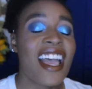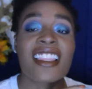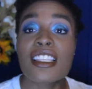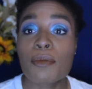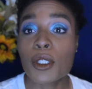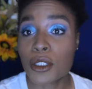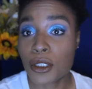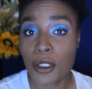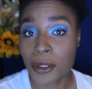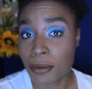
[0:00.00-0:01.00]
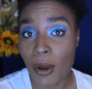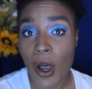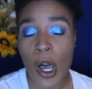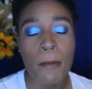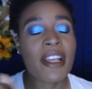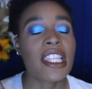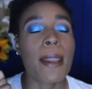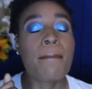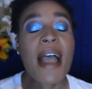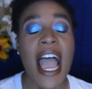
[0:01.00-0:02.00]
these books are so small, but they
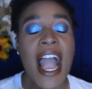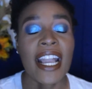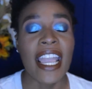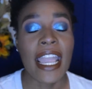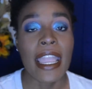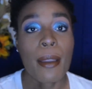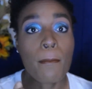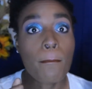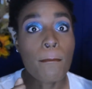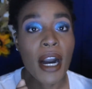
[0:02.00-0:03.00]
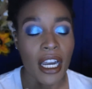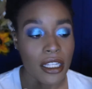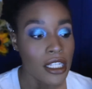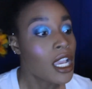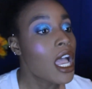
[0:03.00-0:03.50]
pack a punch.